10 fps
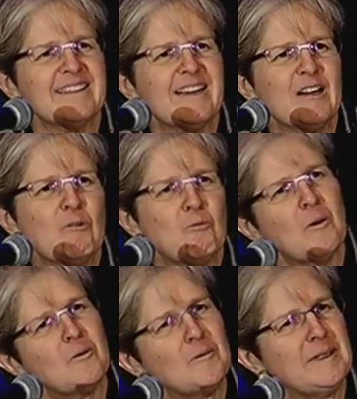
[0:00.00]
Uh, what
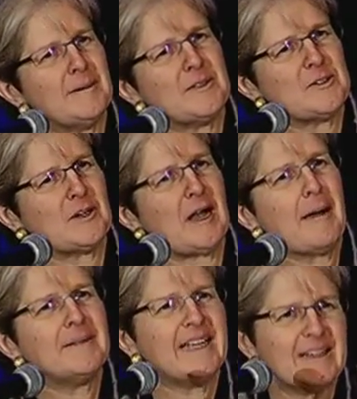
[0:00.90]
we'll be able to
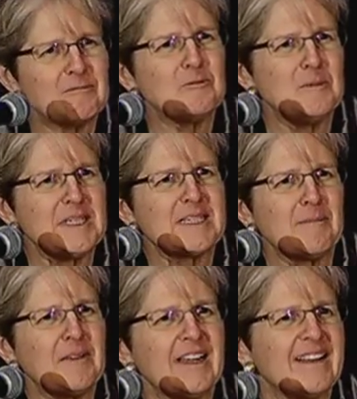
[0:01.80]
accommodate will be
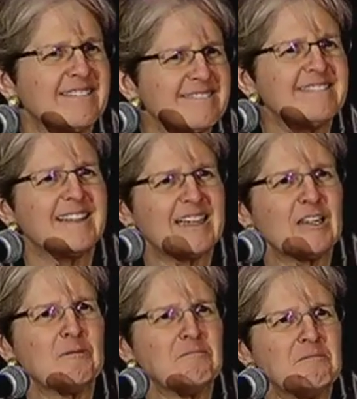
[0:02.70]
something
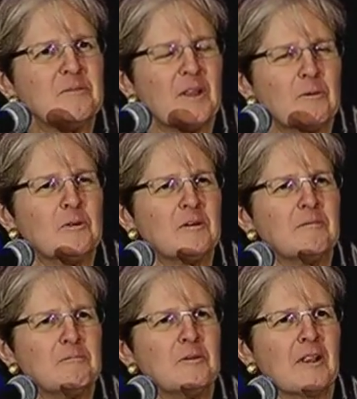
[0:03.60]
um, that we'll
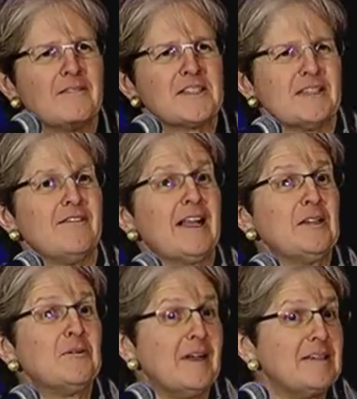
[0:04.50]
we'll obviously
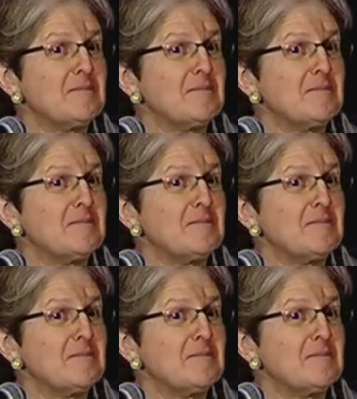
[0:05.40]
evaluate.